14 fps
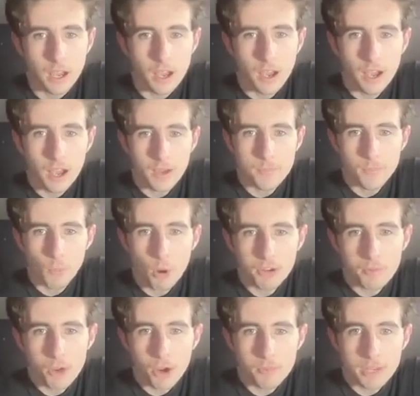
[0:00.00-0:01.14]
Um,
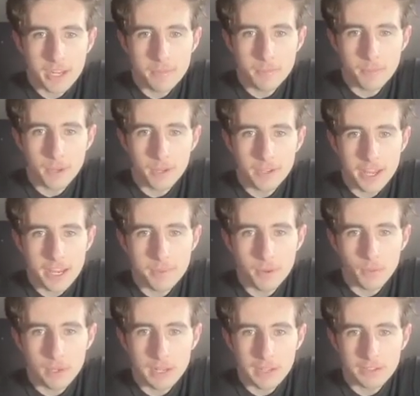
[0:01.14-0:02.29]
welcome home, neighbor.
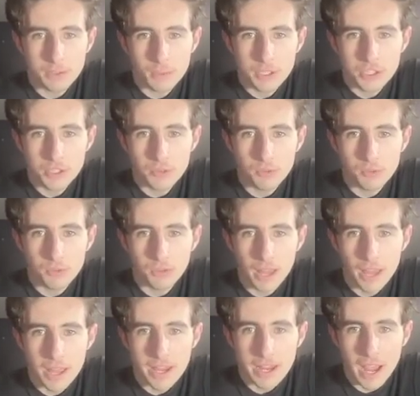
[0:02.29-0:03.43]
We'd like to wish you all
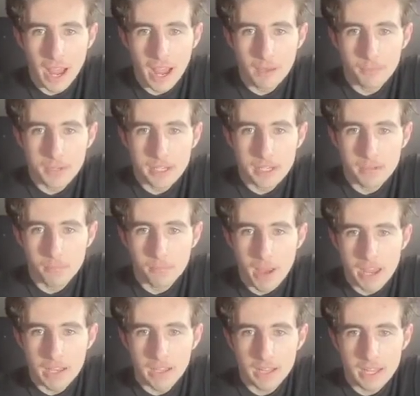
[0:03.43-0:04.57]
a happy
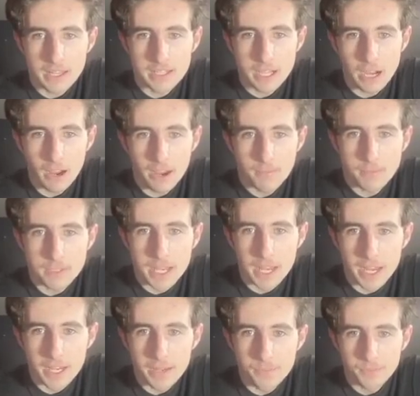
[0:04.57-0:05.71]
mail in time
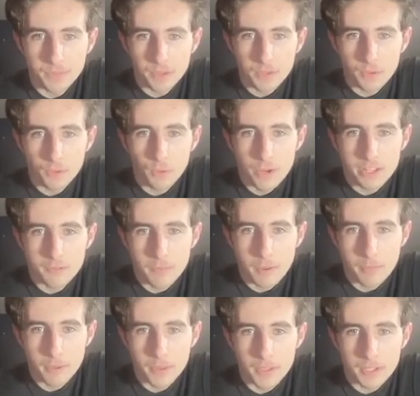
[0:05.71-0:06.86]
day. Always
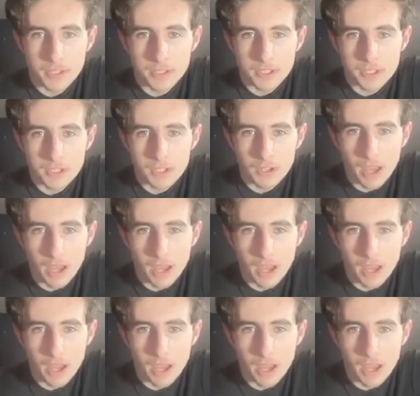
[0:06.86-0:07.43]
remember that.